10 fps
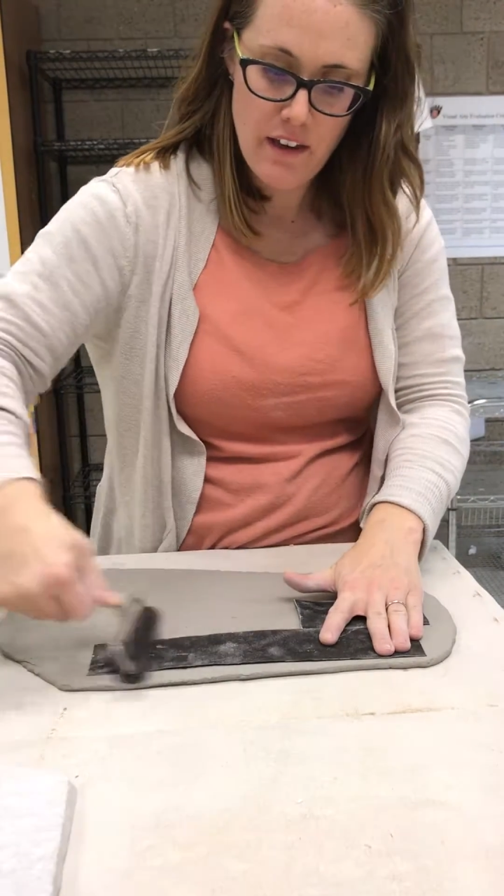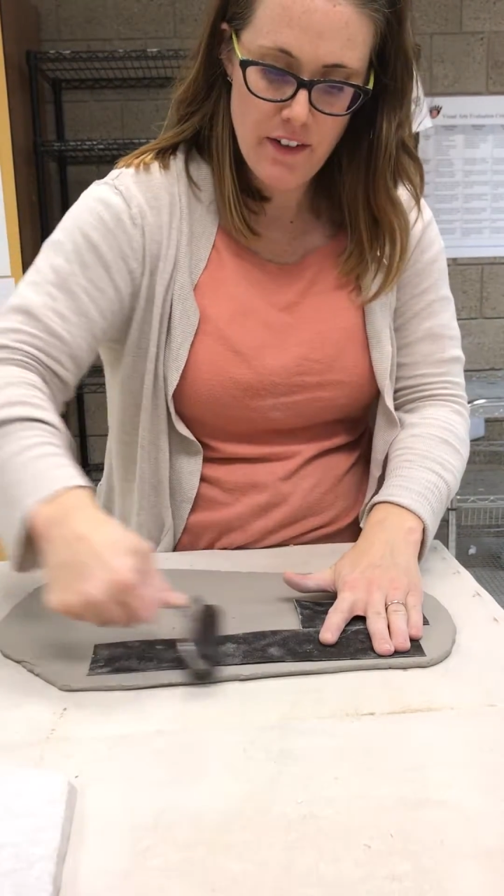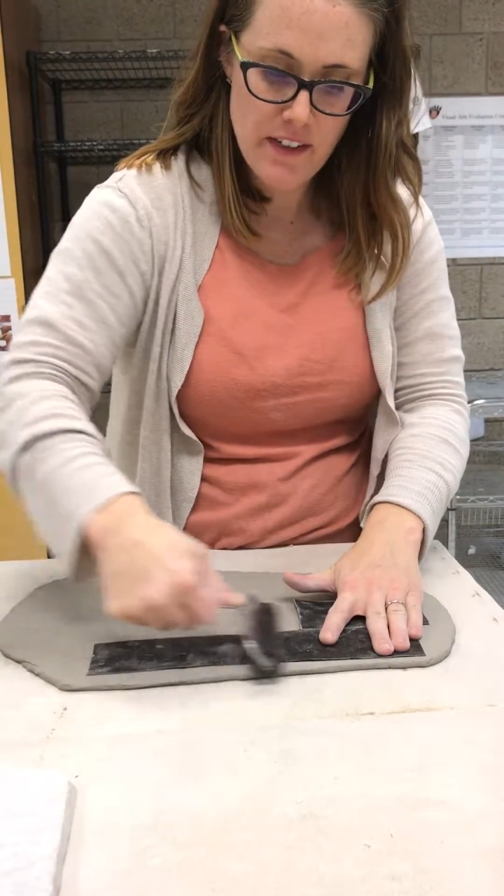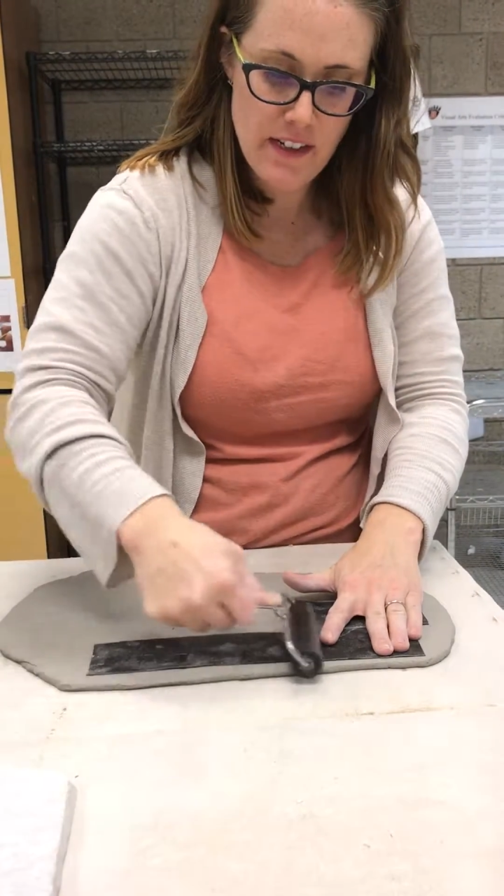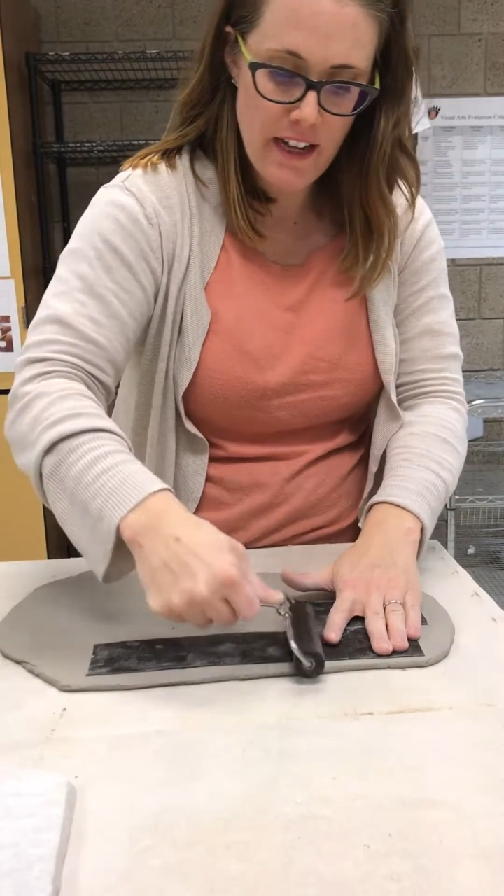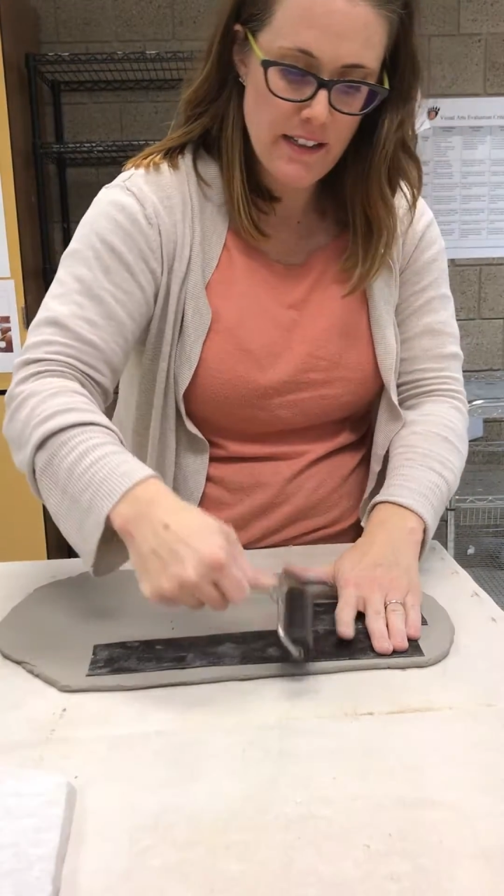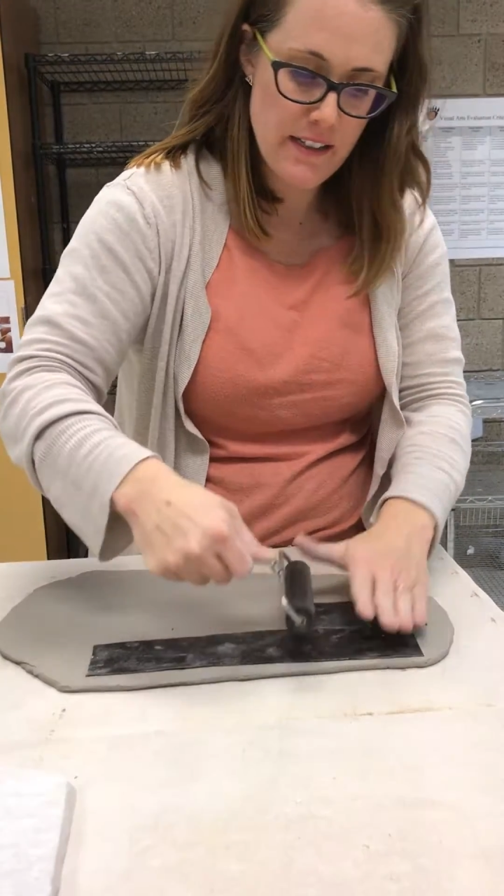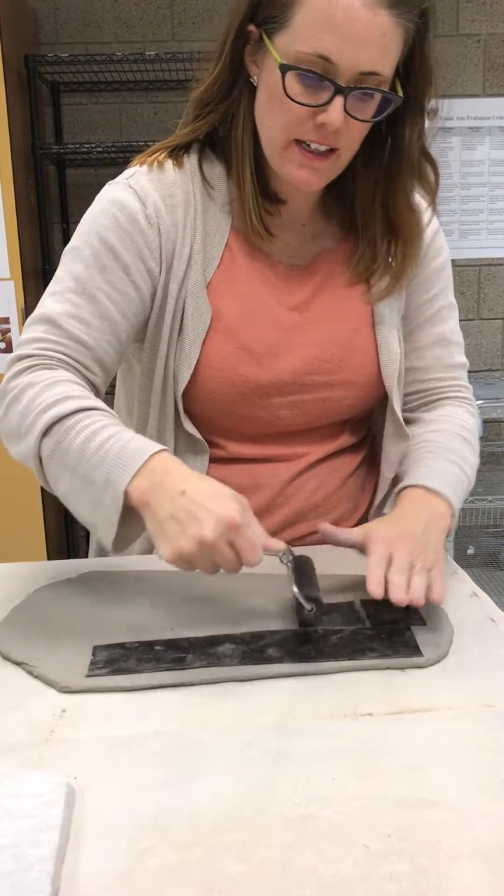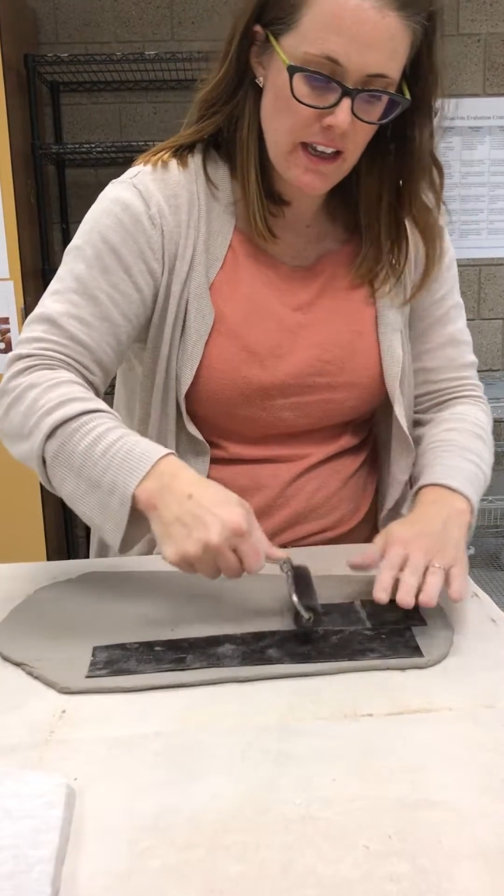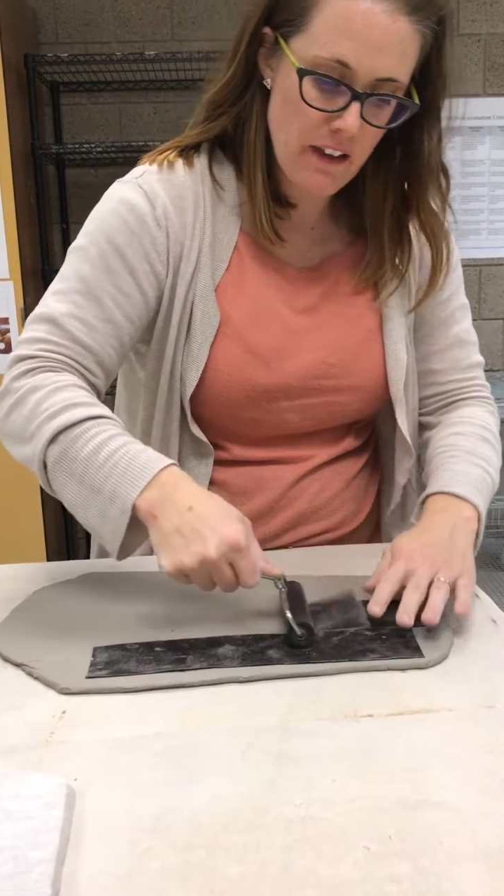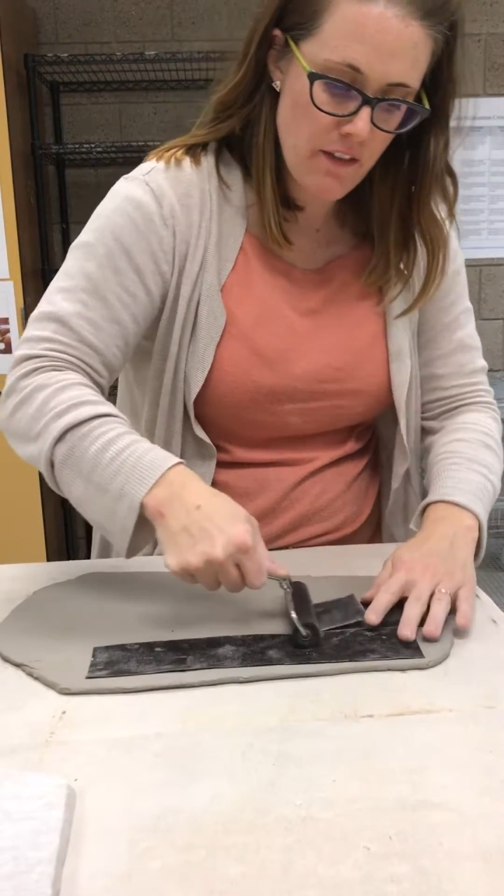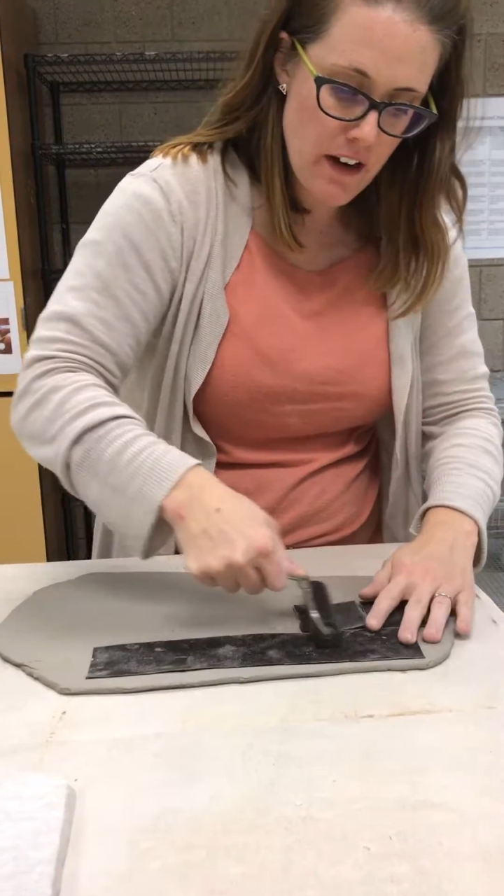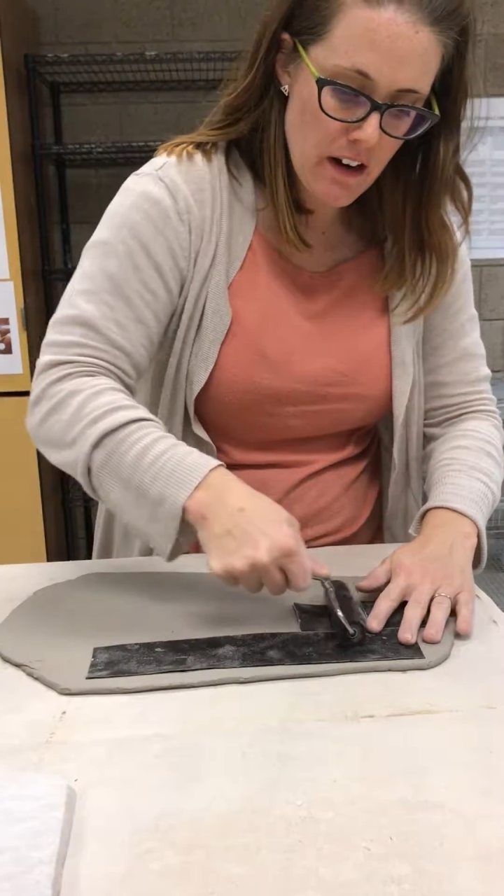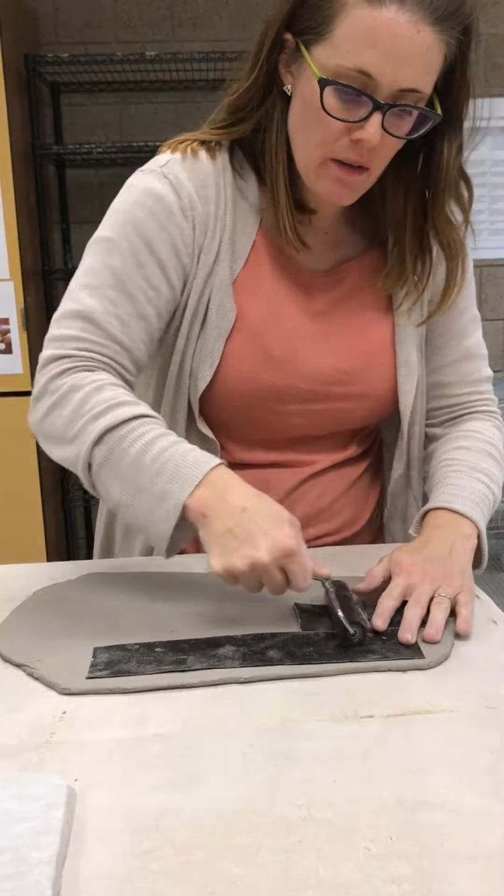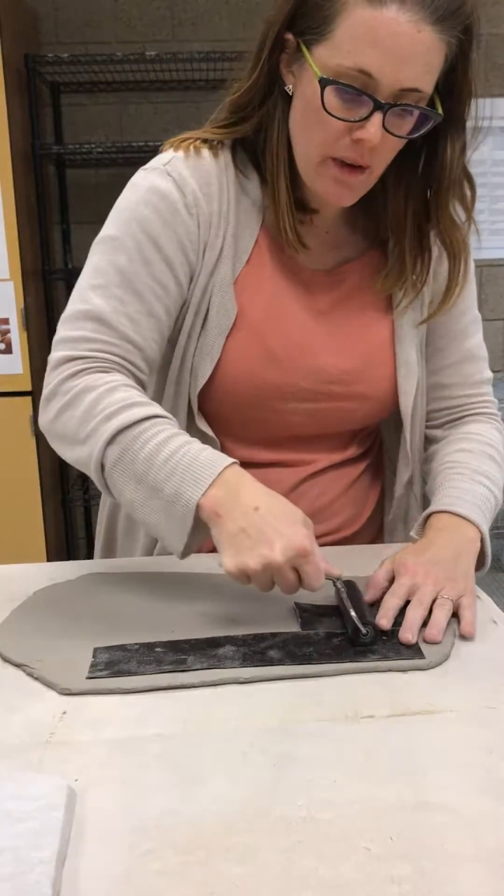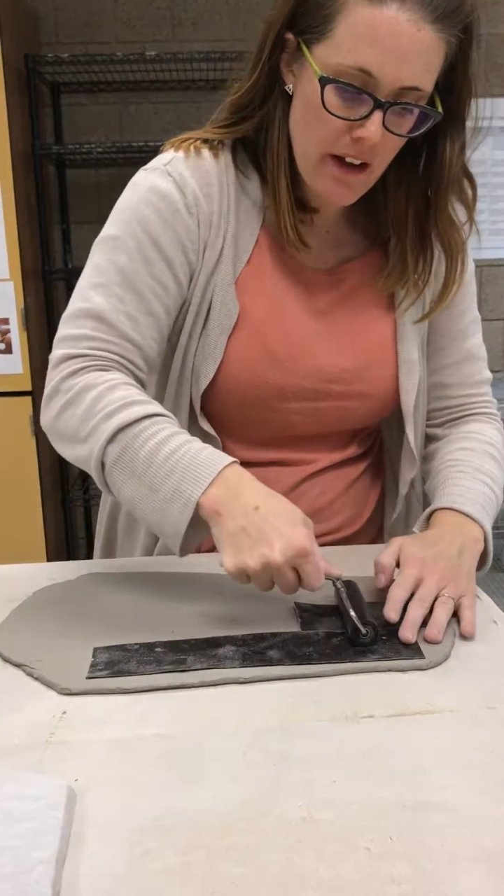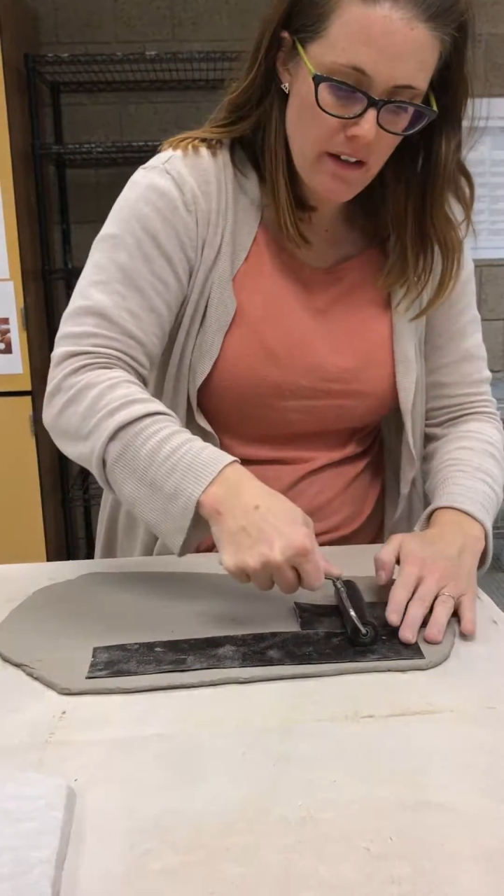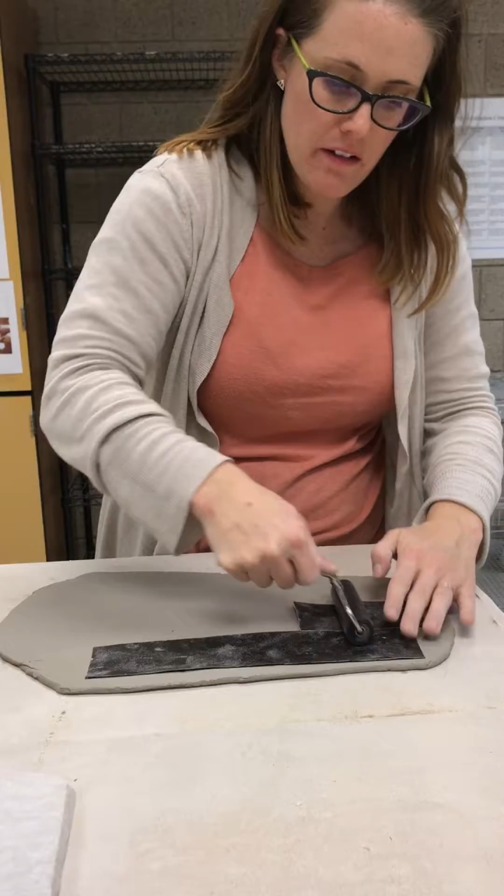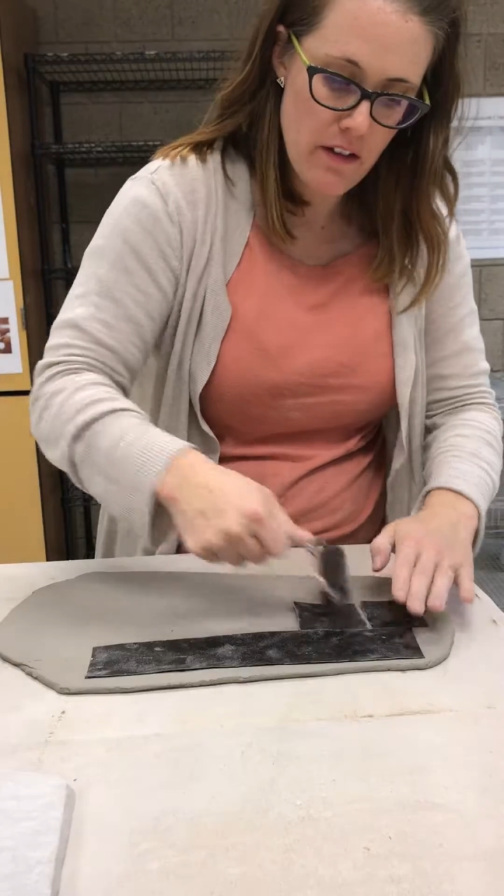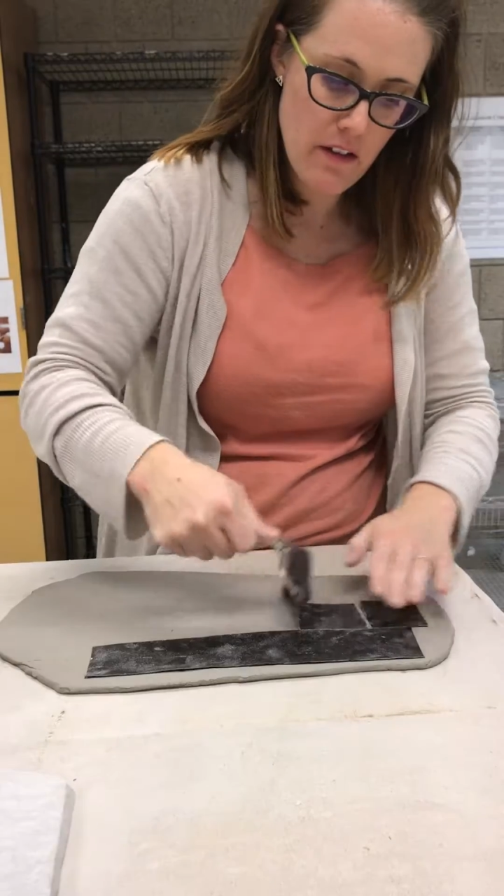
If it's not sticking very well,